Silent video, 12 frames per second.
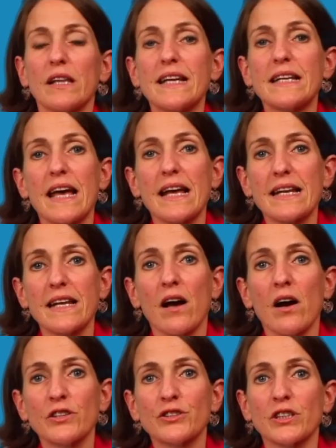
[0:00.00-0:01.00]
late
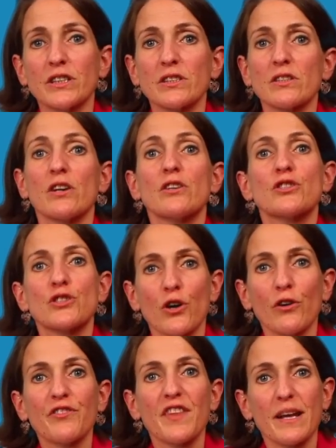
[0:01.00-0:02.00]
1800s,
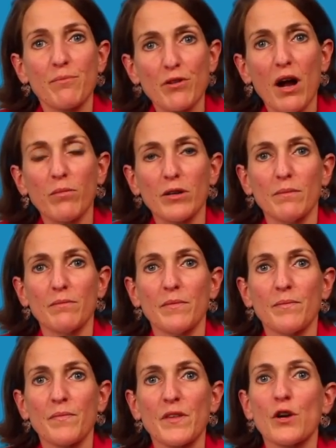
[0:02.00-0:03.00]
solved that problem.
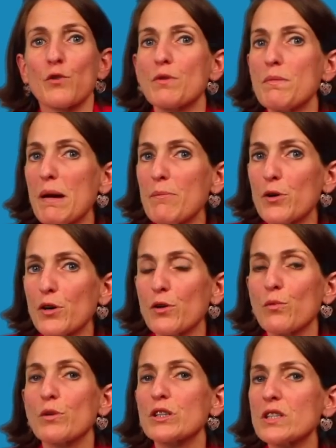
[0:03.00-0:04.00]
Remember,
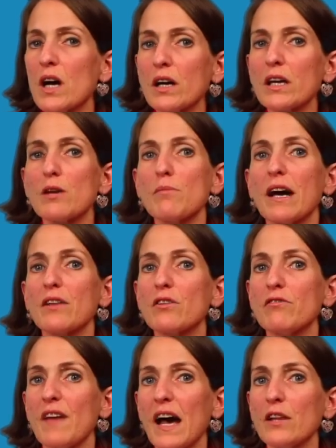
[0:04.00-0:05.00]
we're talking about the
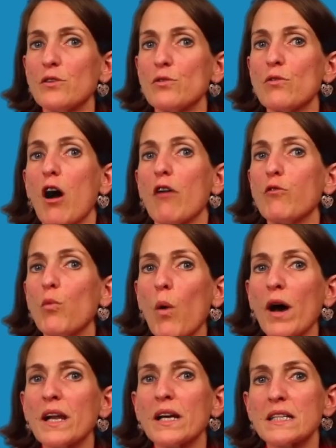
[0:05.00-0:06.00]
value of
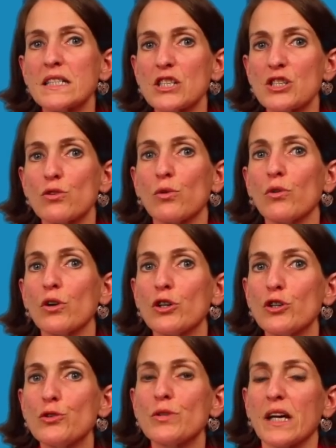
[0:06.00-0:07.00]
one additional
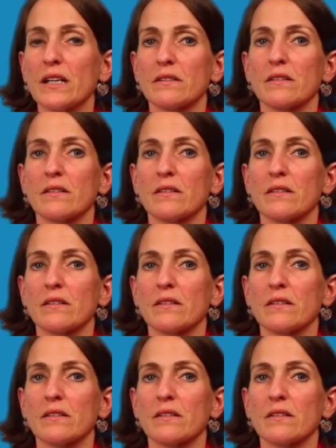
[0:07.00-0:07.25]
unit.